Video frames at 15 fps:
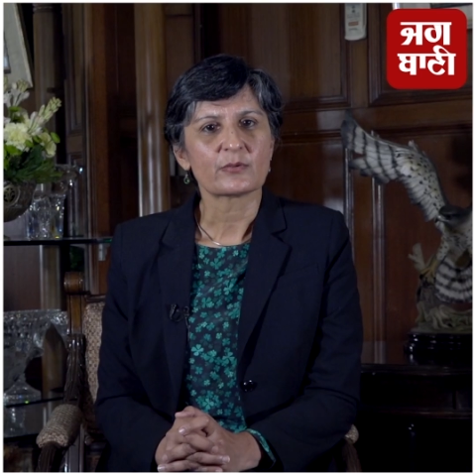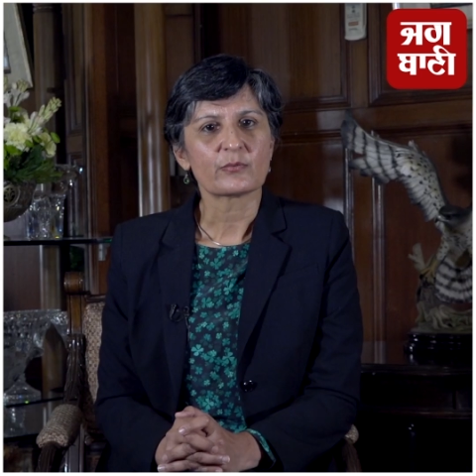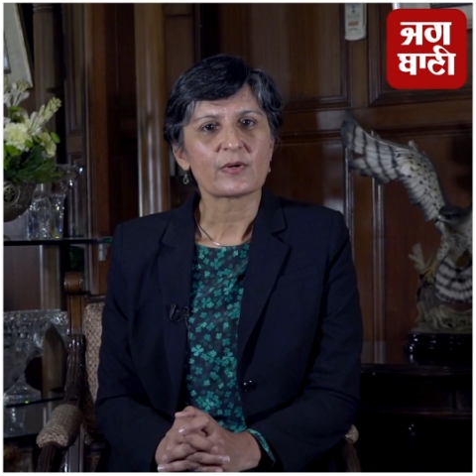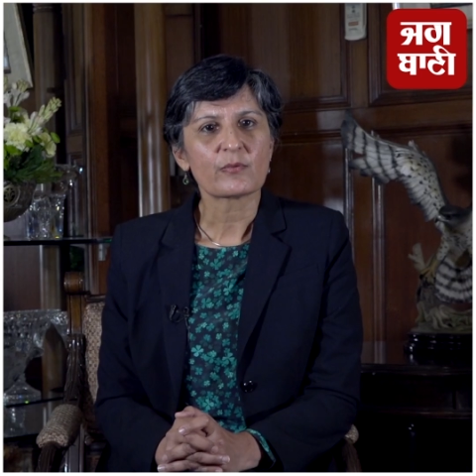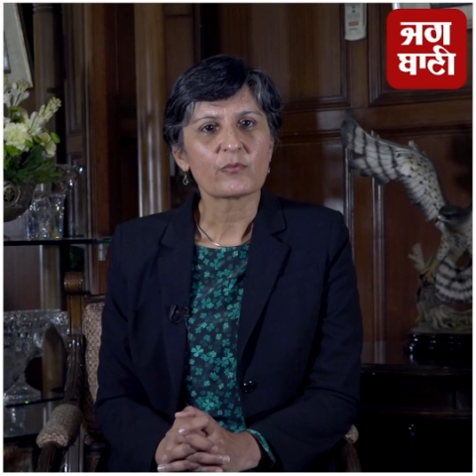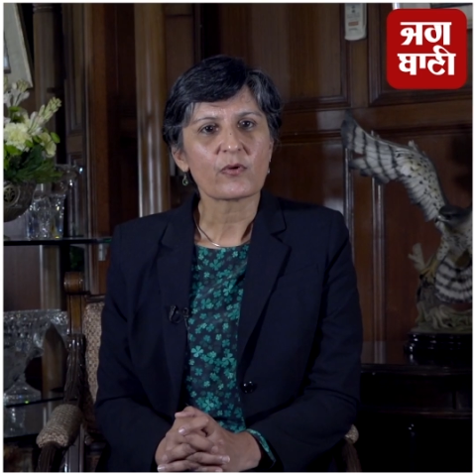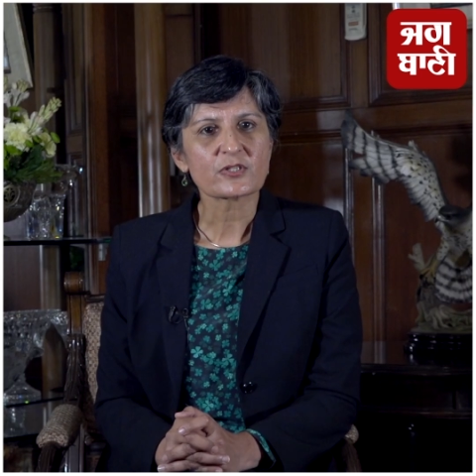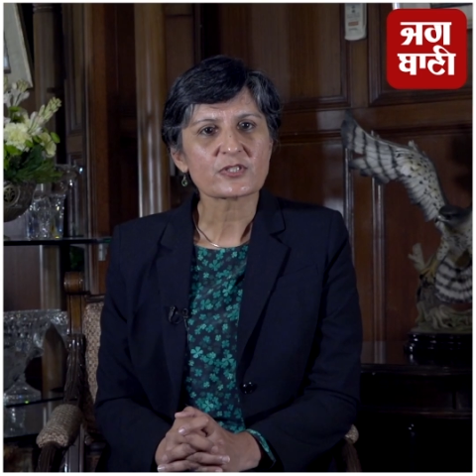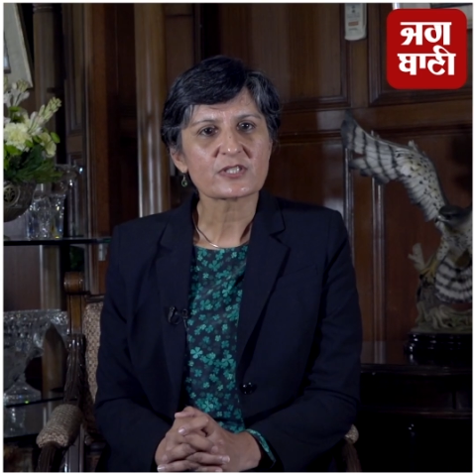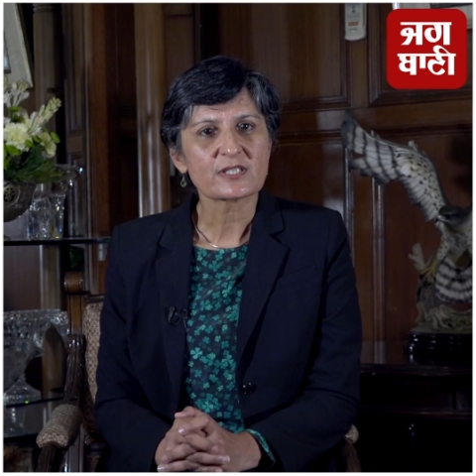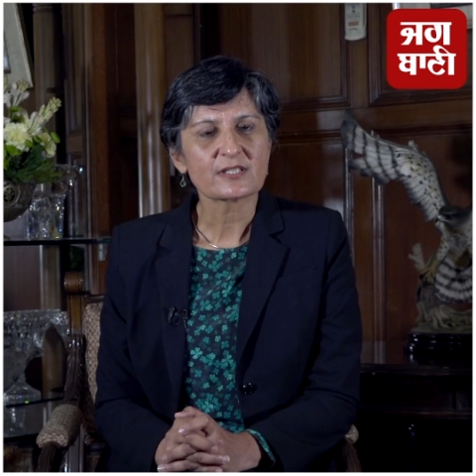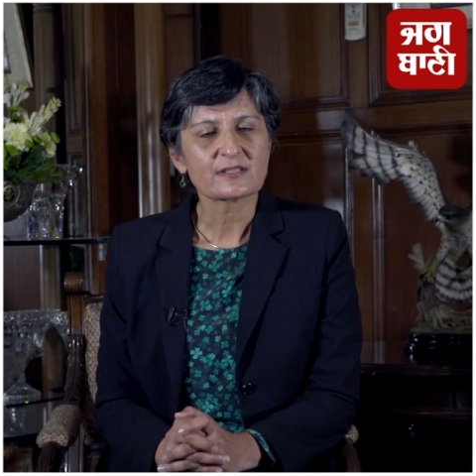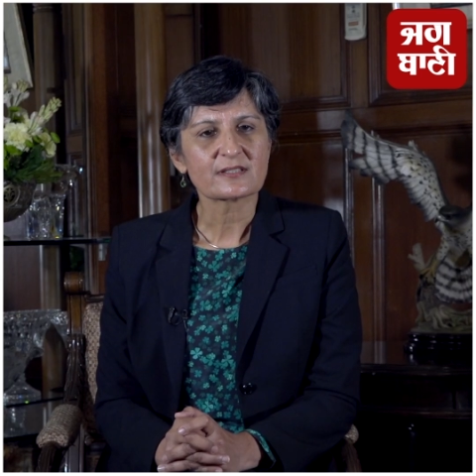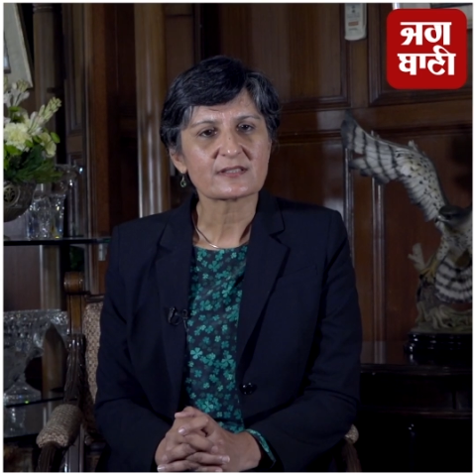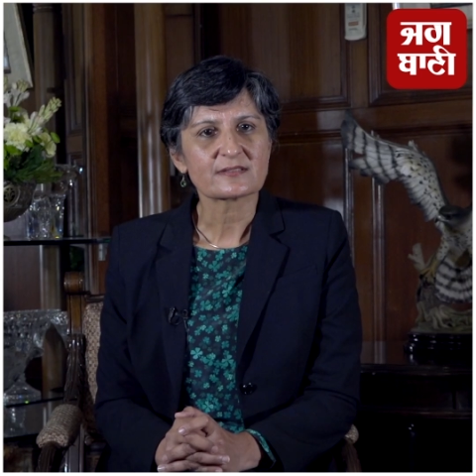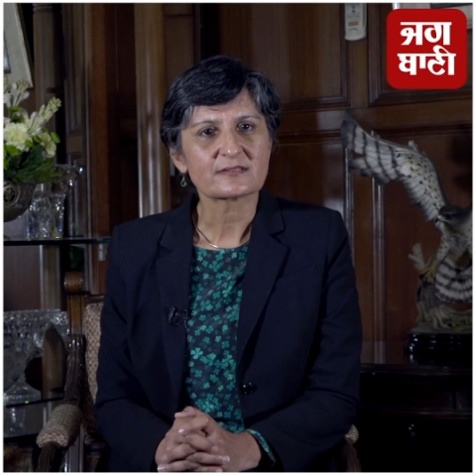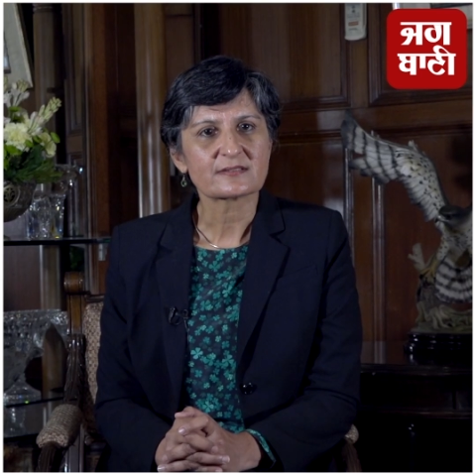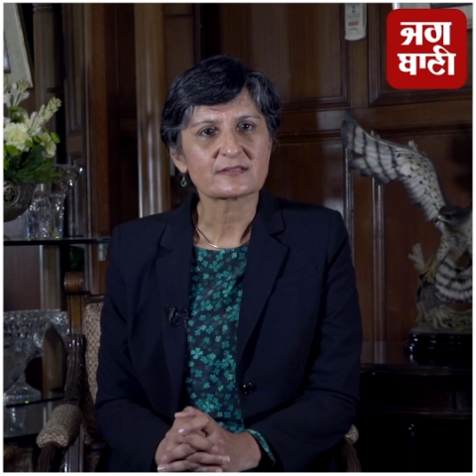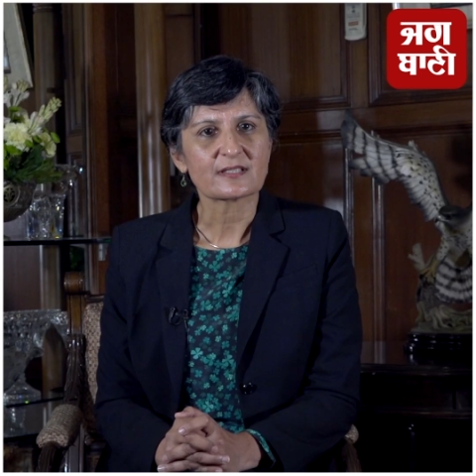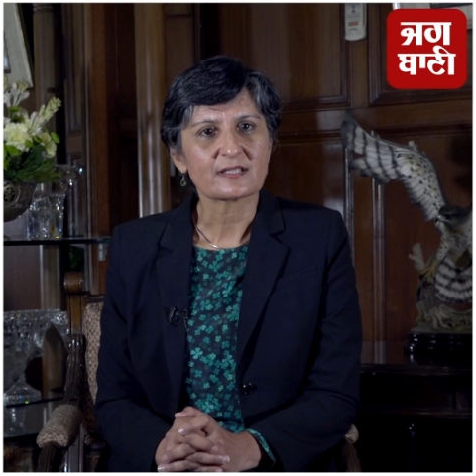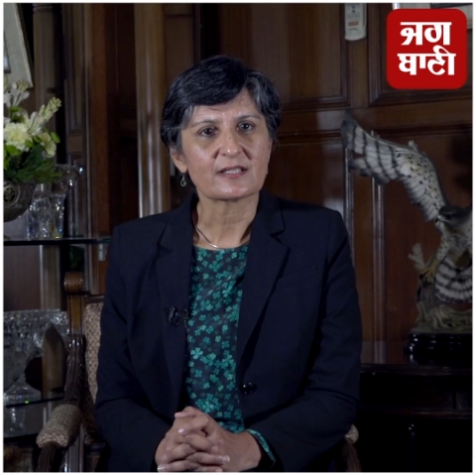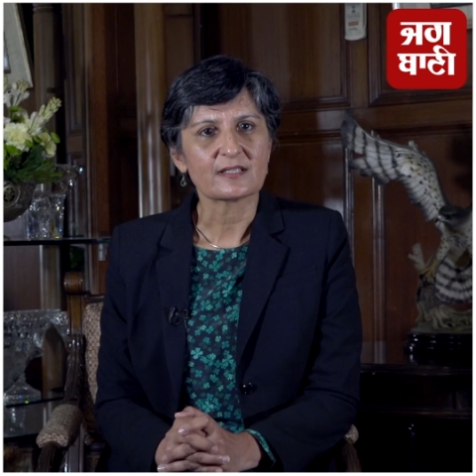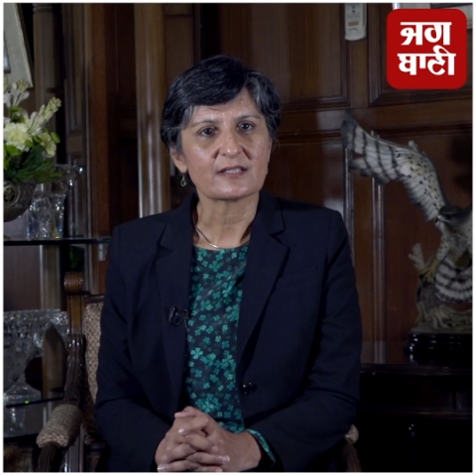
So we're watching this